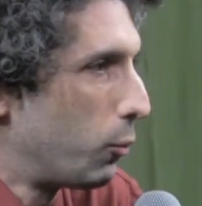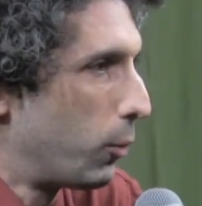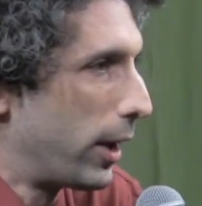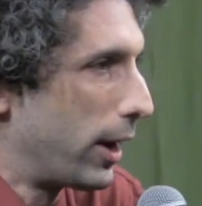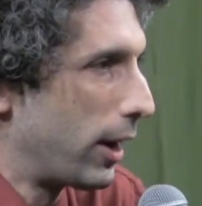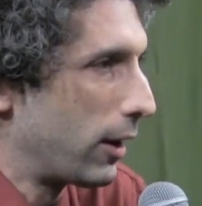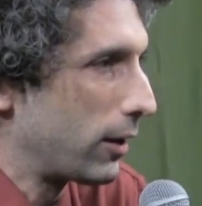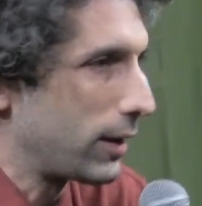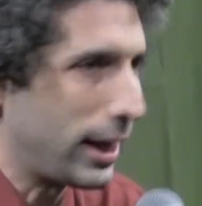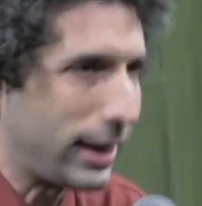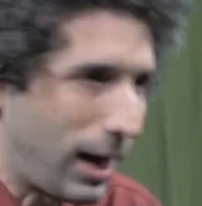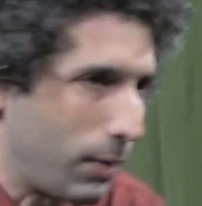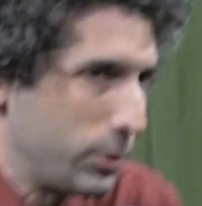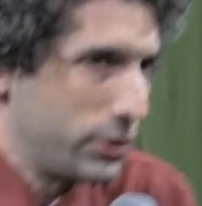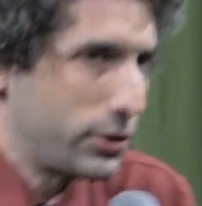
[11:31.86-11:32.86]
where like
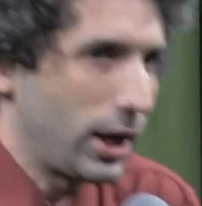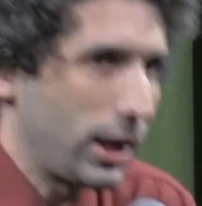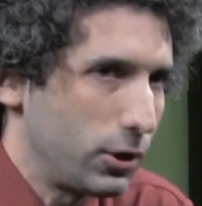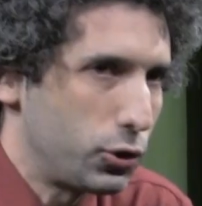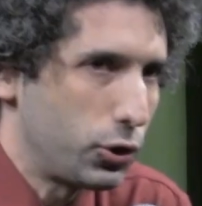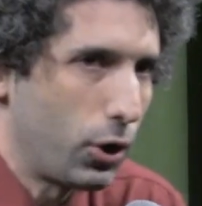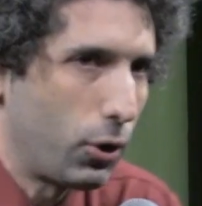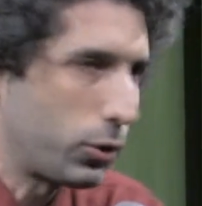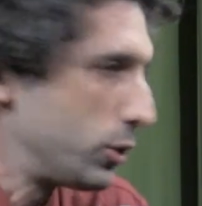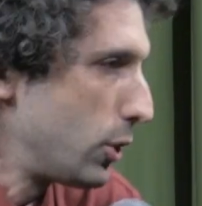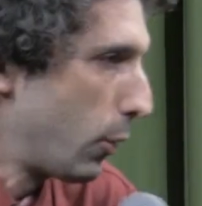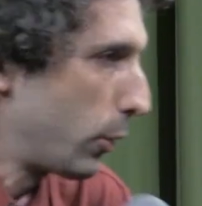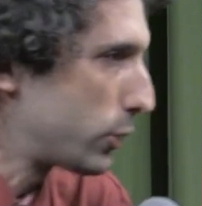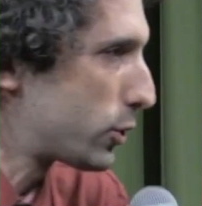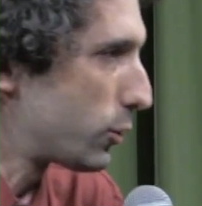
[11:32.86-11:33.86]
I would say a joke
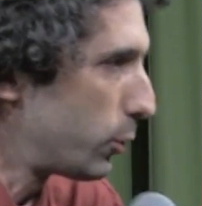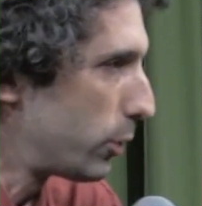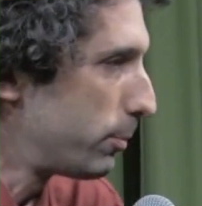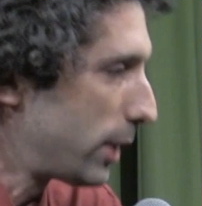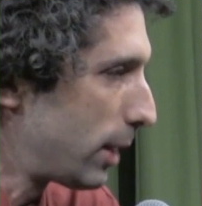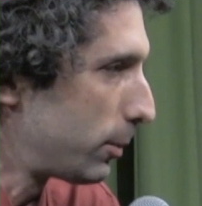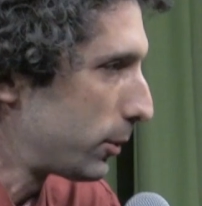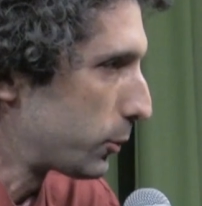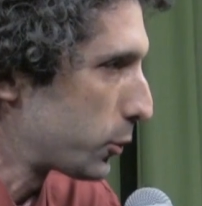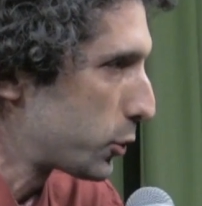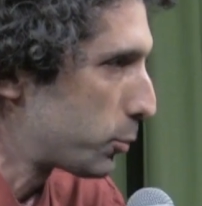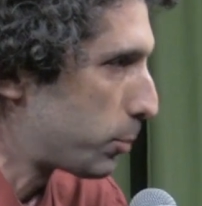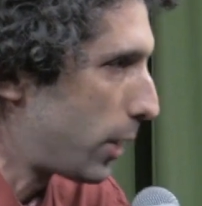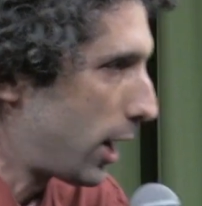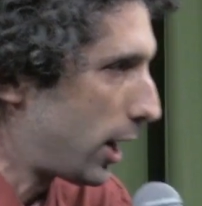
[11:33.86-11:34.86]
knowing she wouldn't be able to
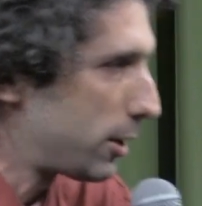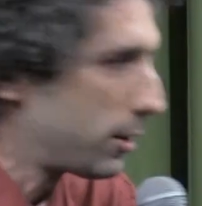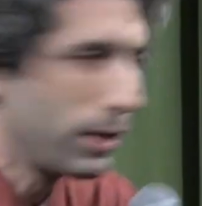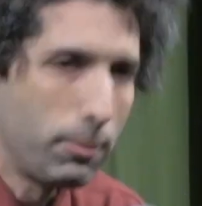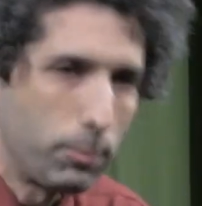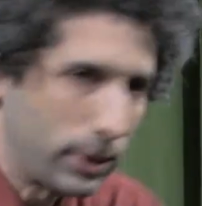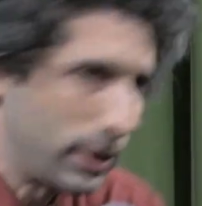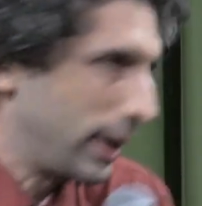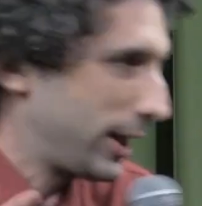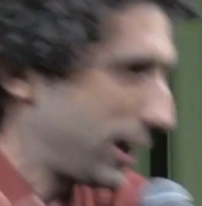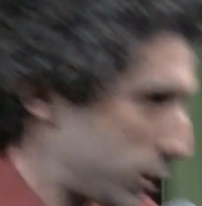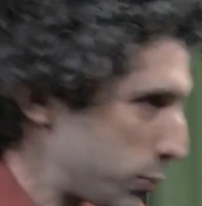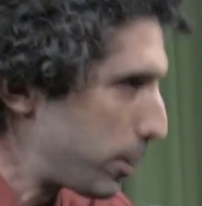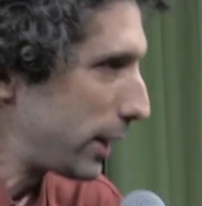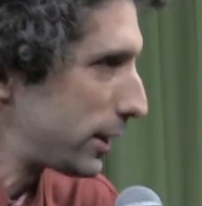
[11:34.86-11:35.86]
respond, but like
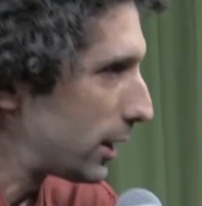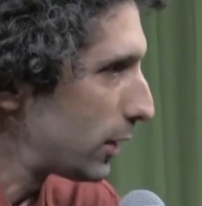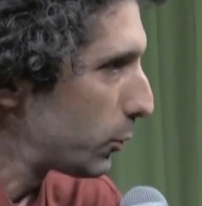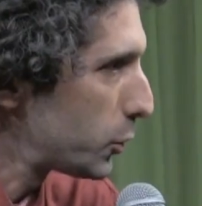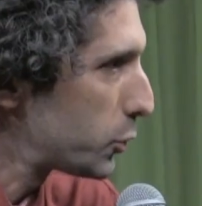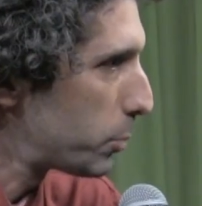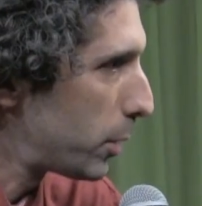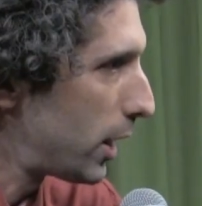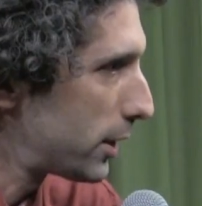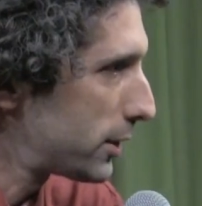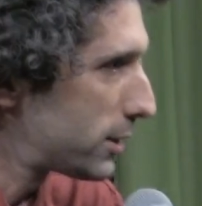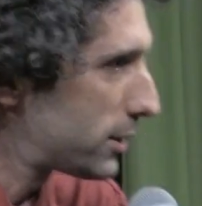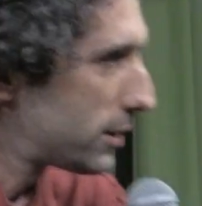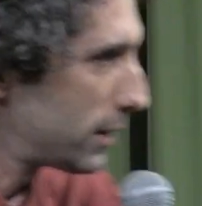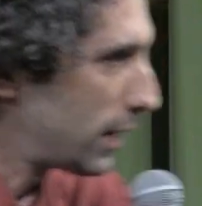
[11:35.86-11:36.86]
expecting a
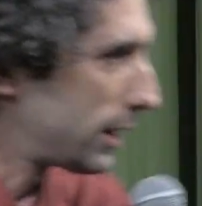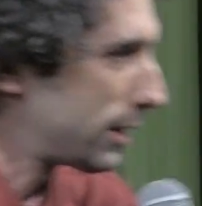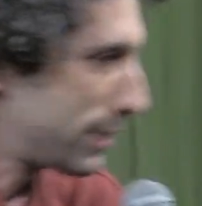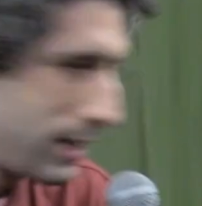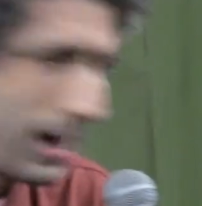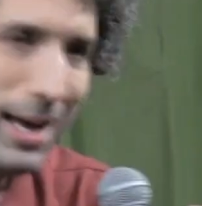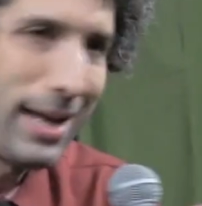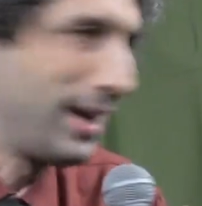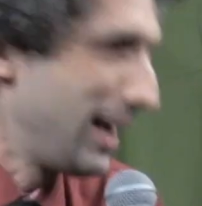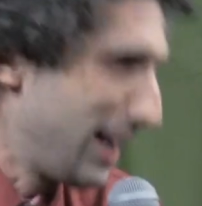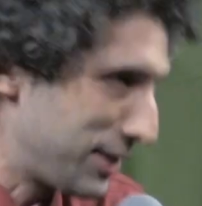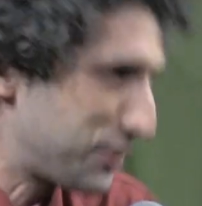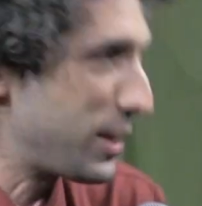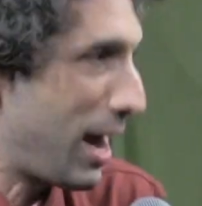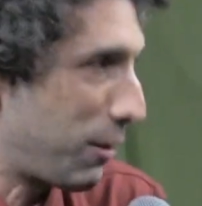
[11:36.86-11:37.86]
response like, yeah,
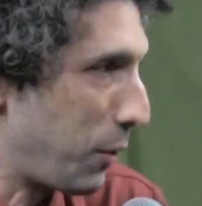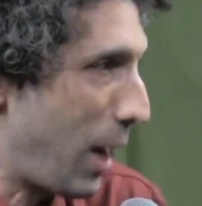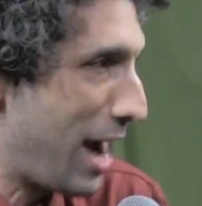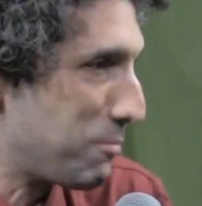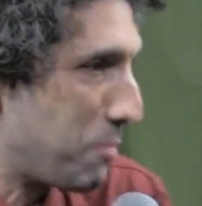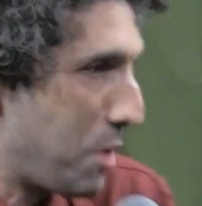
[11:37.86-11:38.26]
isn't that right,